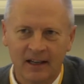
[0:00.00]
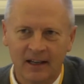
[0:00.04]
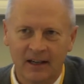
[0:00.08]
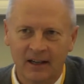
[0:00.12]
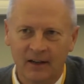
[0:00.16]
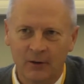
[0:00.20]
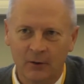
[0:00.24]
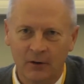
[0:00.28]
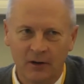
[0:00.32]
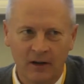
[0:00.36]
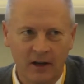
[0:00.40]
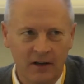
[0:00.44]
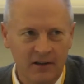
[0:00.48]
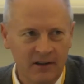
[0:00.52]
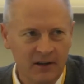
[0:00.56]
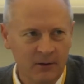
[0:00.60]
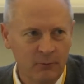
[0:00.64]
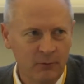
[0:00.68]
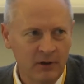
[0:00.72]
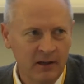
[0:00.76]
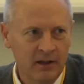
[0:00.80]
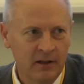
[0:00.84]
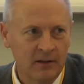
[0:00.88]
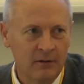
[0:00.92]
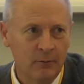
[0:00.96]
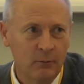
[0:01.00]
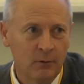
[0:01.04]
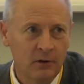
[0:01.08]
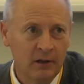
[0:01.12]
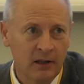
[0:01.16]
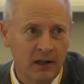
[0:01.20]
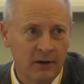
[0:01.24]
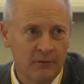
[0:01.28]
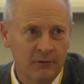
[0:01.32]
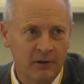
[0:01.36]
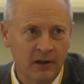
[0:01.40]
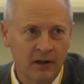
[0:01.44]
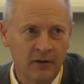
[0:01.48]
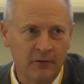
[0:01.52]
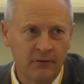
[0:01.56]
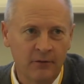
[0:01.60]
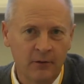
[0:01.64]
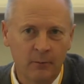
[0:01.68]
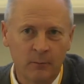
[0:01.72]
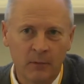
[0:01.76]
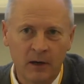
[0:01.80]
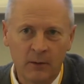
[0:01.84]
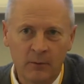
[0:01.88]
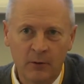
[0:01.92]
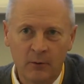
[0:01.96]
I think we'll have time
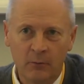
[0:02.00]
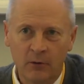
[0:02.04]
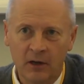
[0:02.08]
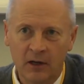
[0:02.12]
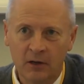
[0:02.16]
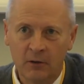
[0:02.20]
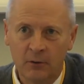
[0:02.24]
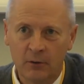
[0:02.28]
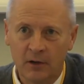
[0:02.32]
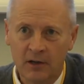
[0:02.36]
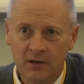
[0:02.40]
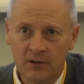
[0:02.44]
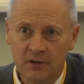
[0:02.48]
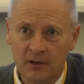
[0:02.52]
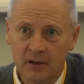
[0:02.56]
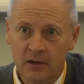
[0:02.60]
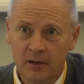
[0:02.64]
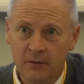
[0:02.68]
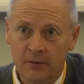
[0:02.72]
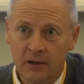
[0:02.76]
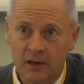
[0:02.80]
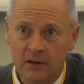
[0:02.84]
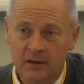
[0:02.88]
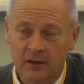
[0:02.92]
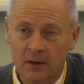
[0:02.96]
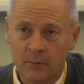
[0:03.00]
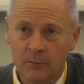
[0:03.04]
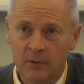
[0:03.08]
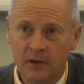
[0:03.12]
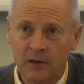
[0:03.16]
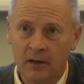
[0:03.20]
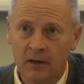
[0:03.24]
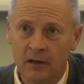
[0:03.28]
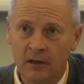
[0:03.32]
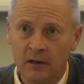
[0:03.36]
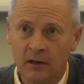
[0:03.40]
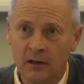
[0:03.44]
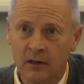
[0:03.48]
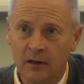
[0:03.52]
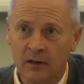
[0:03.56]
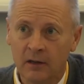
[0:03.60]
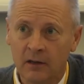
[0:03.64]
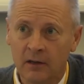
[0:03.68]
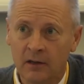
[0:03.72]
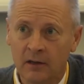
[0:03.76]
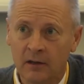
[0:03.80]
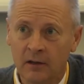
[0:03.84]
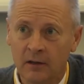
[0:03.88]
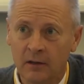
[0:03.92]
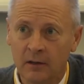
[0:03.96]
for maybe one question, if there's something
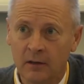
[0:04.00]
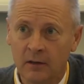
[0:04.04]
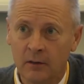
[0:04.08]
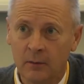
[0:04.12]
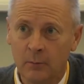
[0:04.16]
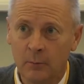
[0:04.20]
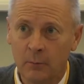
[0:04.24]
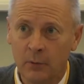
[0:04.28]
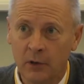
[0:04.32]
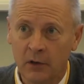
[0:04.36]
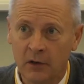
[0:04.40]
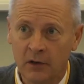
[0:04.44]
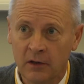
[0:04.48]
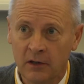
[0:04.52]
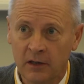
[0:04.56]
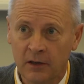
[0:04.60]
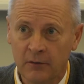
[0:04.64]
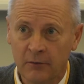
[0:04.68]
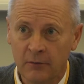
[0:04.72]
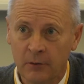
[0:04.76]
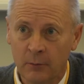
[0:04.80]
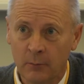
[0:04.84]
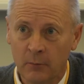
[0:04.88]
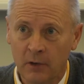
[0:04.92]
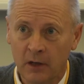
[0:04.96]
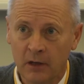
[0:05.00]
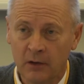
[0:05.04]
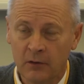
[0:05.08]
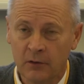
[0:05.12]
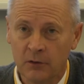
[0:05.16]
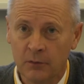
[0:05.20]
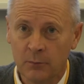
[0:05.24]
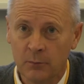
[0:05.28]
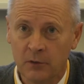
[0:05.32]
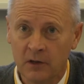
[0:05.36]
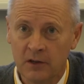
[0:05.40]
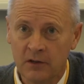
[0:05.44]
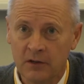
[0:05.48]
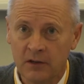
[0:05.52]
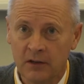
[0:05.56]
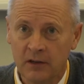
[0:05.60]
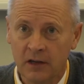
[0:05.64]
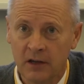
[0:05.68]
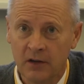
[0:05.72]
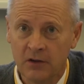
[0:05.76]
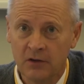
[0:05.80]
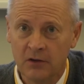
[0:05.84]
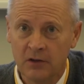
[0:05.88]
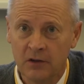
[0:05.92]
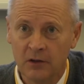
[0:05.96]
burning from Michael's
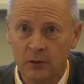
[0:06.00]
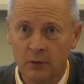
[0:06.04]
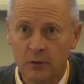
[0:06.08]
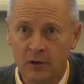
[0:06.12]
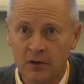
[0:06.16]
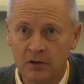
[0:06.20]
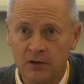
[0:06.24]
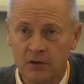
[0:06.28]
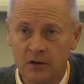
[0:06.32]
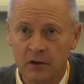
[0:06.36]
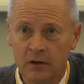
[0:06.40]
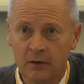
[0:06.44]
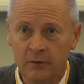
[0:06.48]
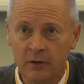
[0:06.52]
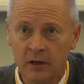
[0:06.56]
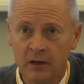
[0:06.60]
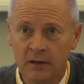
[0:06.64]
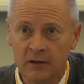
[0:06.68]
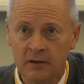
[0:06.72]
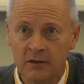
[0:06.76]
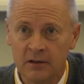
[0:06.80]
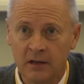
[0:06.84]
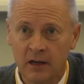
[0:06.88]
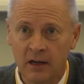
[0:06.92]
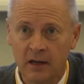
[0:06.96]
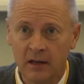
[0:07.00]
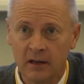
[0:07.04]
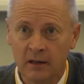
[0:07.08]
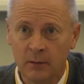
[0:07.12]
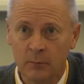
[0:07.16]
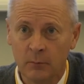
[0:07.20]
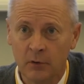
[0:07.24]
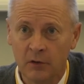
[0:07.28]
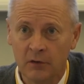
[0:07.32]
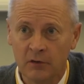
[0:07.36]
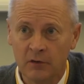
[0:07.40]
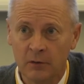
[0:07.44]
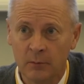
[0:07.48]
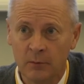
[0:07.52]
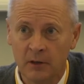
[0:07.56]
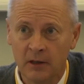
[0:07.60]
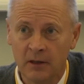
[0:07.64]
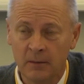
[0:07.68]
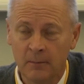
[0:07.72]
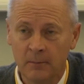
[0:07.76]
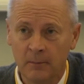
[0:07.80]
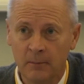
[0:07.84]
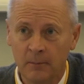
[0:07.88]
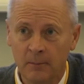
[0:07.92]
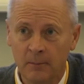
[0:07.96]
presentation, a question of understanding possibly.